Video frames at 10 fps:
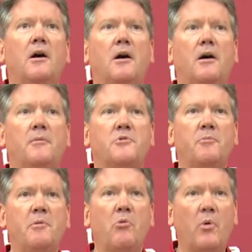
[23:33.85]

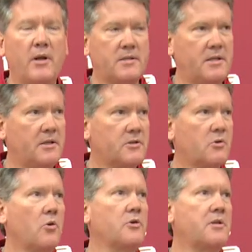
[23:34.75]
So people want to see the
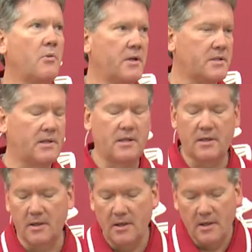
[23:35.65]
scores. They want to see
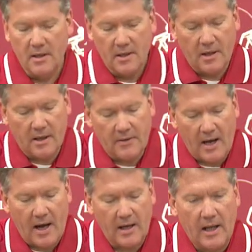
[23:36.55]
the
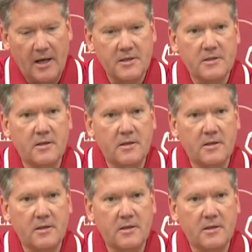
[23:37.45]
highlights.